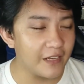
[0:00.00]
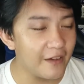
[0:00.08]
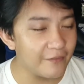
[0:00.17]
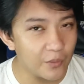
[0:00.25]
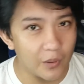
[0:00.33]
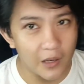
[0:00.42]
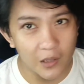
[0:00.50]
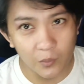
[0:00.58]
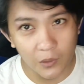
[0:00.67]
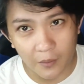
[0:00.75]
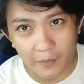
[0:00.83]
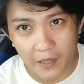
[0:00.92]
everyone.
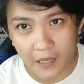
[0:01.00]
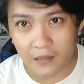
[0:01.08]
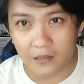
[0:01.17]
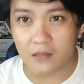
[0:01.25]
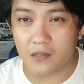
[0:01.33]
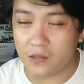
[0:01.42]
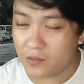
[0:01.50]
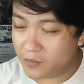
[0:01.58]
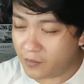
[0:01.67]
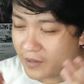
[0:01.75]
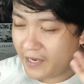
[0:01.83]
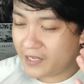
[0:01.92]
Welcome back to
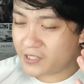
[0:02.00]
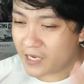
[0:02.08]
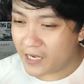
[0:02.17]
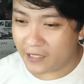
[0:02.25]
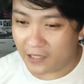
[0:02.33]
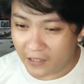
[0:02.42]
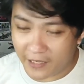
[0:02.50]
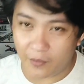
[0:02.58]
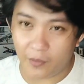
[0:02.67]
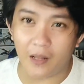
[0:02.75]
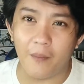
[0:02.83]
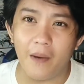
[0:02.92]
my channel and
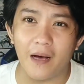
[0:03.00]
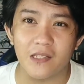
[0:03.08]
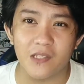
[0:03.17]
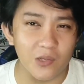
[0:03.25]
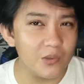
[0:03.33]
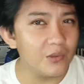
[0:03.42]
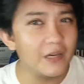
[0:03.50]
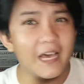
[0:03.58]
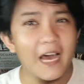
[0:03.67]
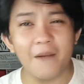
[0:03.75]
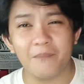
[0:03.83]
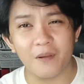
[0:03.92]
welcome back to
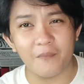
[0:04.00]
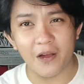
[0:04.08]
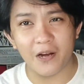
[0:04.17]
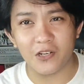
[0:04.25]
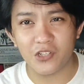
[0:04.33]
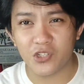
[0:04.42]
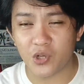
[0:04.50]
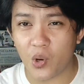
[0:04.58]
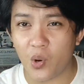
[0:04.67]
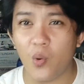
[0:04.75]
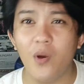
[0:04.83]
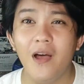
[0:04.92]
Canflaper Show.
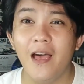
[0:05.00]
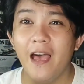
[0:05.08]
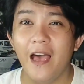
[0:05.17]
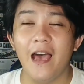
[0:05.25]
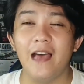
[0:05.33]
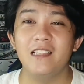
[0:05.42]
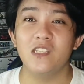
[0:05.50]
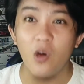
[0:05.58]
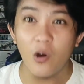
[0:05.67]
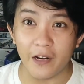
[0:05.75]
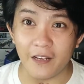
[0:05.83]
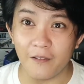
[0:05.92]
I'm
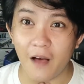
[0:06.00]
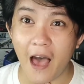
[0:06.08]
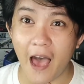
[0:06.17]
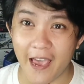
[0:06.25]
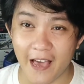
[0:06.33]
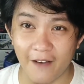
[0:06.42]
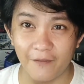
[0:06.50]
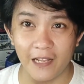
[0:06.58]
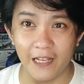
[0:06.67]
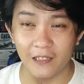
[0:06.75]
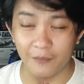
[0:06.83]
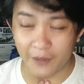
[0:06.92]
sorry, I am
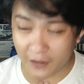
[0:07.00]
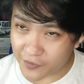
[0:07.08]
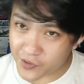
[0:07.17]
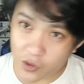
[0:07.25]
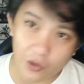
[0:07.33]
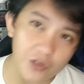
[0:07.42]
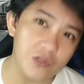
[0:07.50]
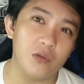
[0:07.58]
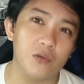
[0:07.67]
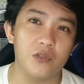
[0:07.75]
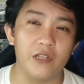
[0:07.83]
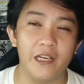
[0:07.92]
a little bit of sore
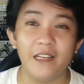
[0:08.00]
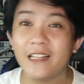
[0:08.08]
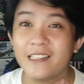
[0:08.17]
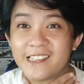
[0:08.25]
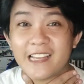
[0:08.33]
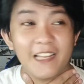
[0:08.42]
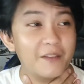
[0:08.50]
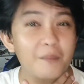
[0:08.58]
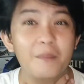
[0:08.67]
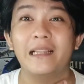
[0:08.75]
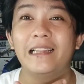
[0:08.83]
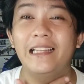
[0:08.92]
throat today, not just a little
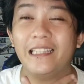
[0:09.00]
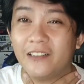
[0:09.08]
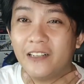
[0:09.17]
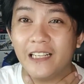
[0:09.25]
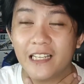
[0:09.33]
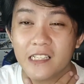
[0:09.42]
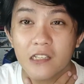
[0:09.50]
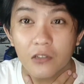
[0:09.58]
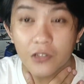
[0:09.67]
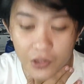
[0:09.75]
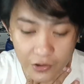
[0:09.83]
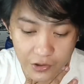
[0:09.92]
bit, but literally a
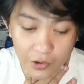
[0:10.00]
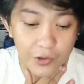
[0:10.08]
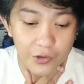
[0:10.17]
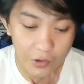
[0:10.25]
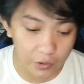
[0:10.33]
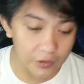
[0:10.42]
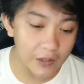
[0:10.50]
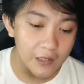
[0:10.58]
sore throat.